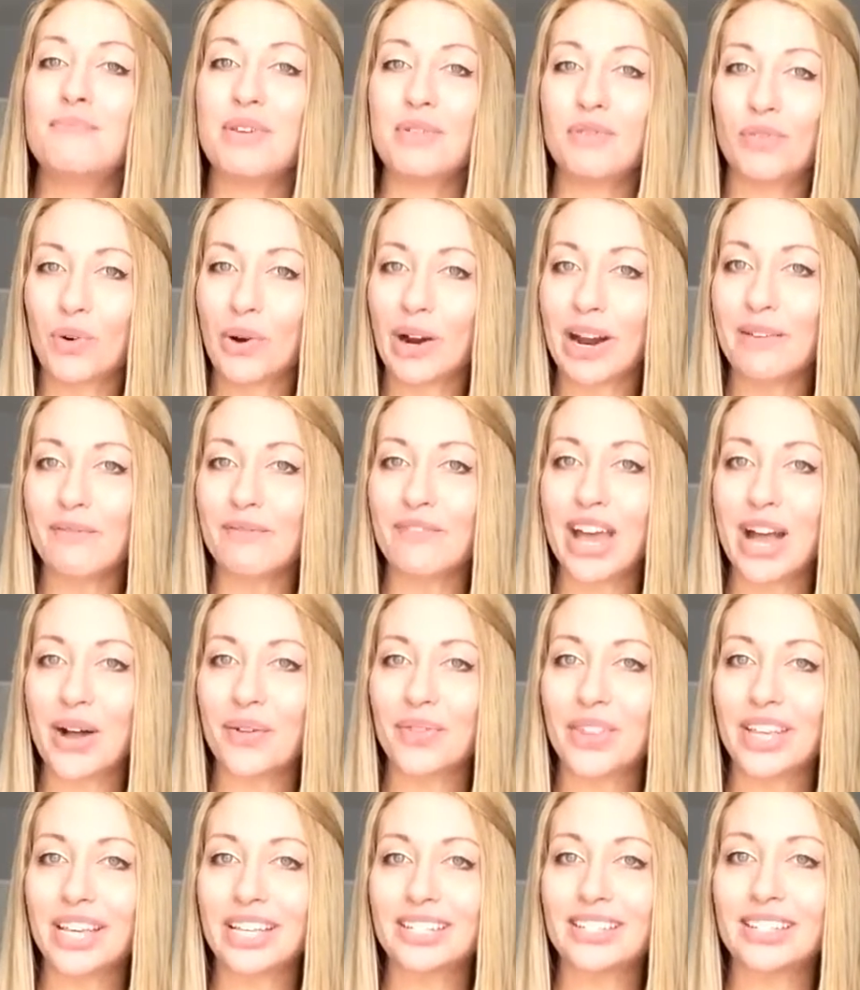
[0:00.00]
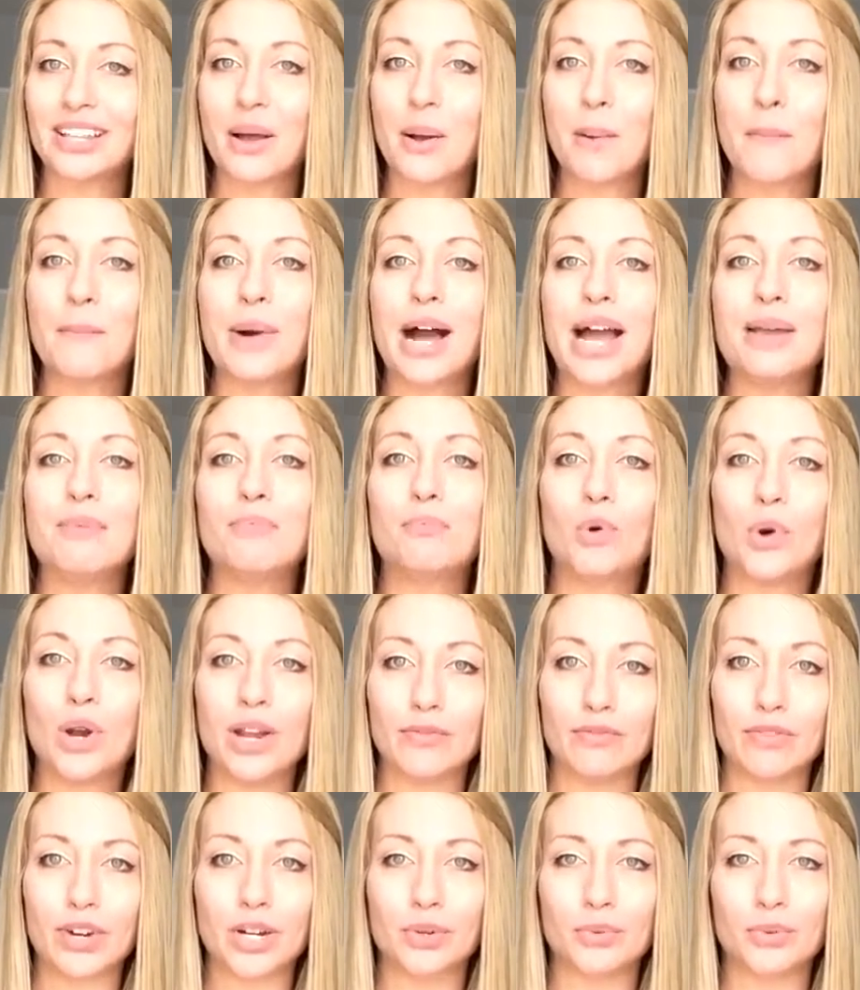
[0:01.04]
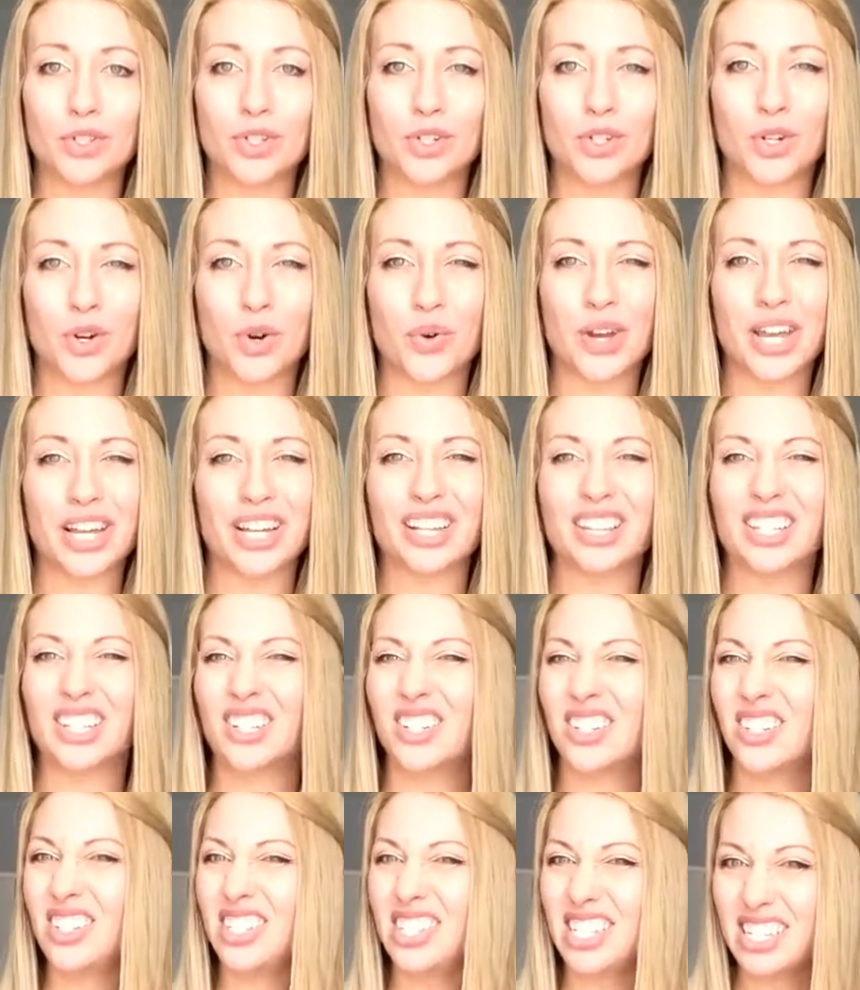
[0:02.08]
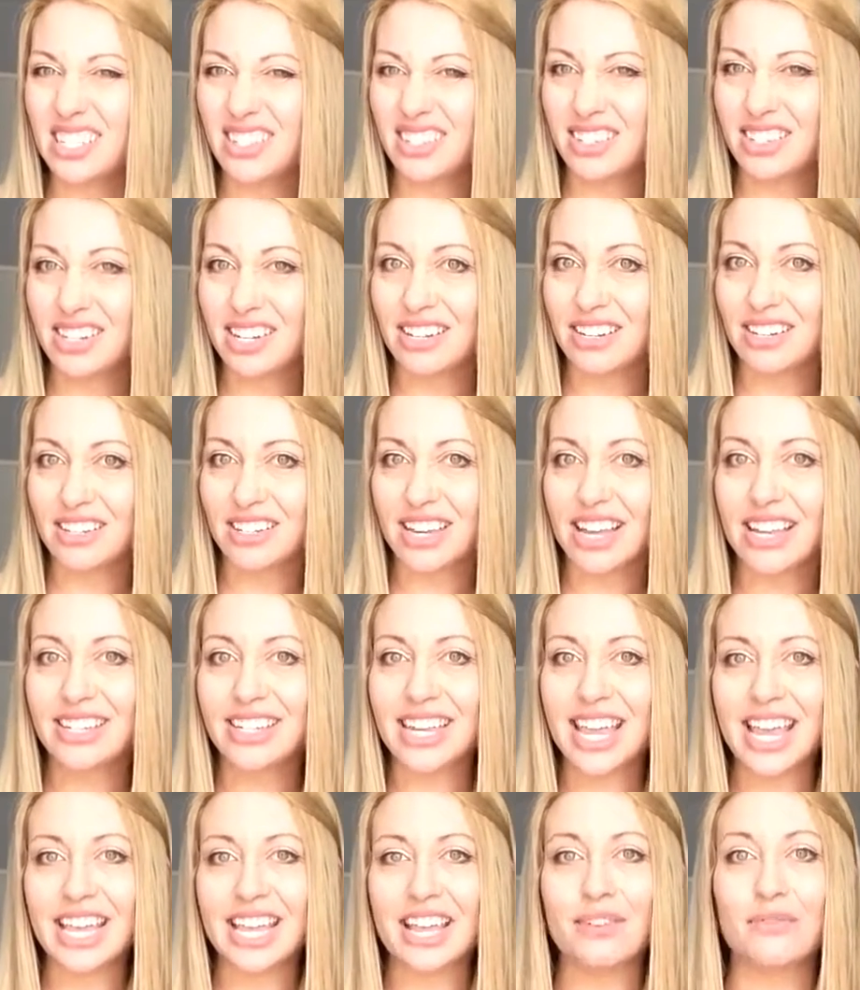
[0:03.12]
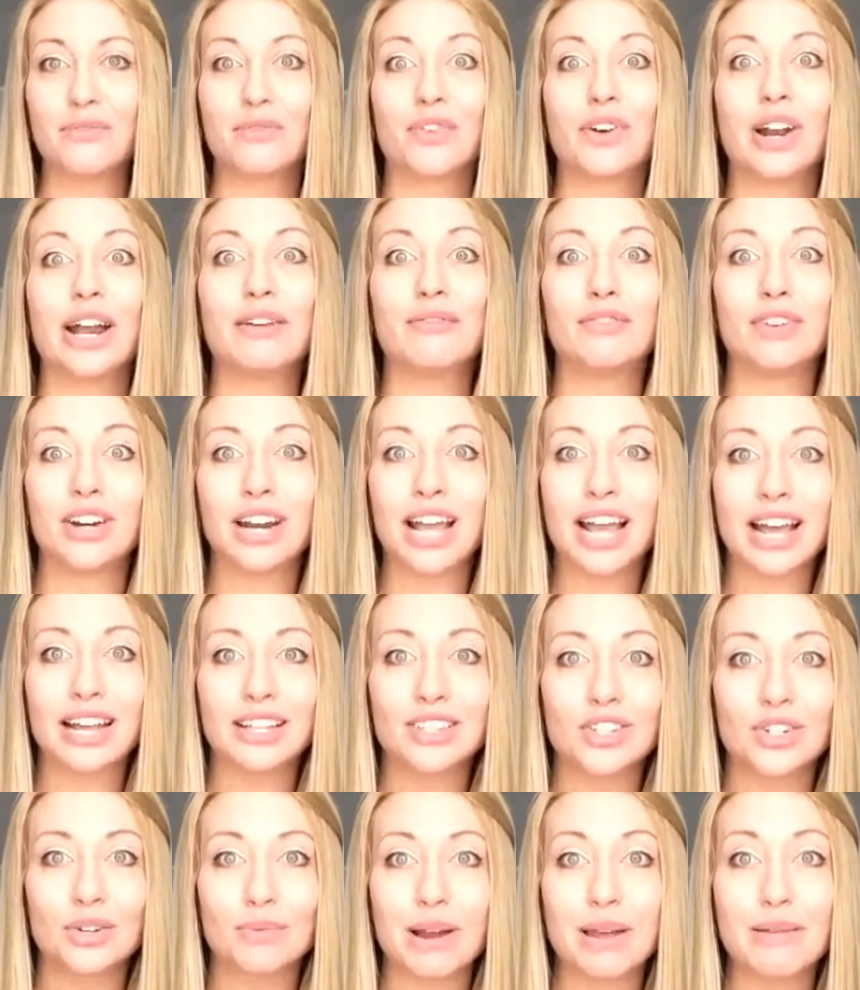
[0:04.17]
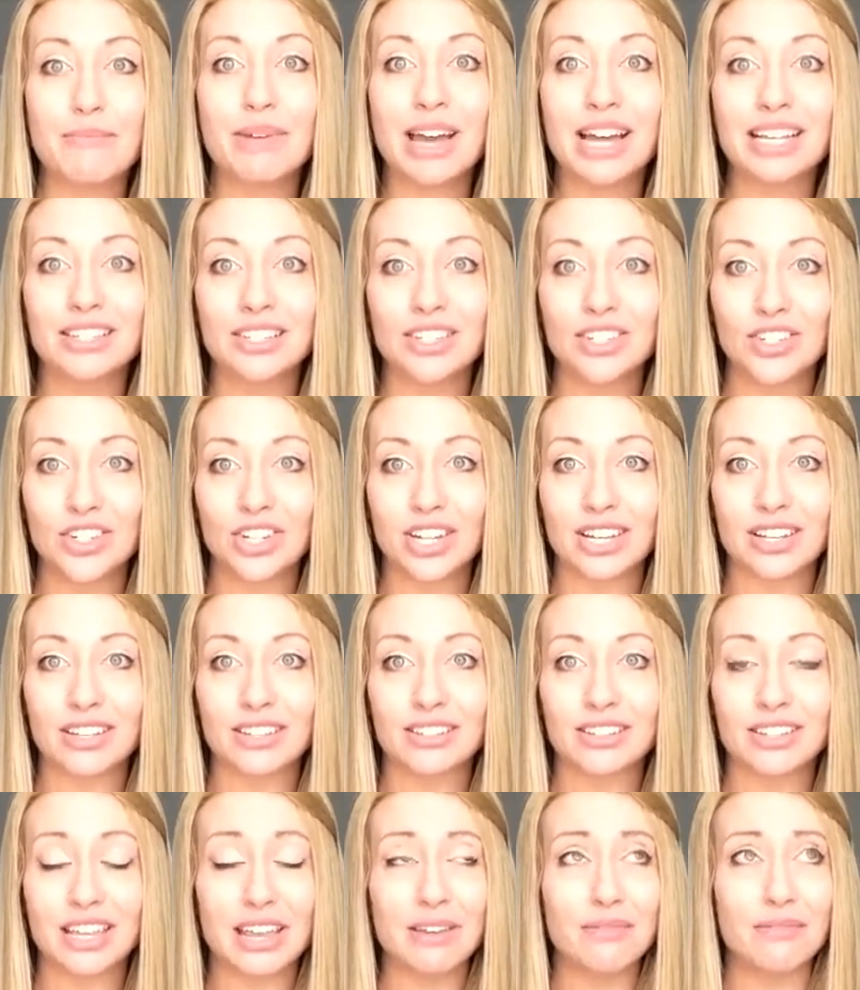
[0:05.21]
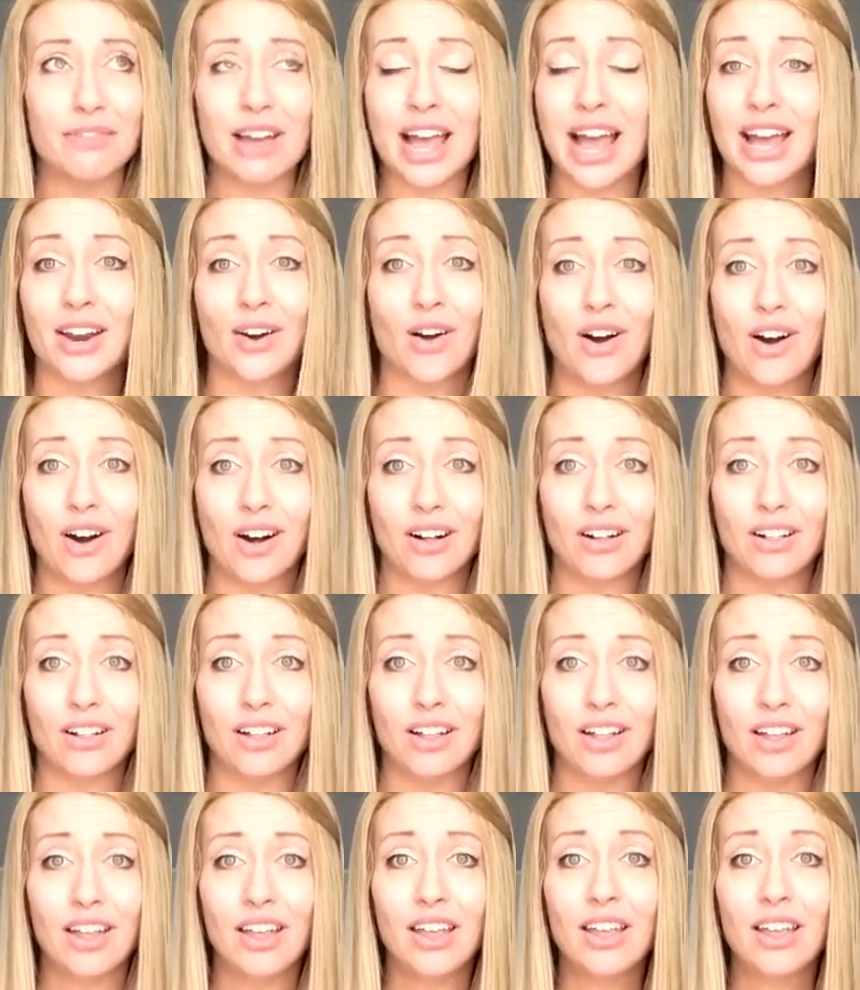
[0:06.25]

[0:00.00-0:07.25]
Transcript: Before I found this, my boyfriend was growing a little distant and taking forever to answer my messages, if at all.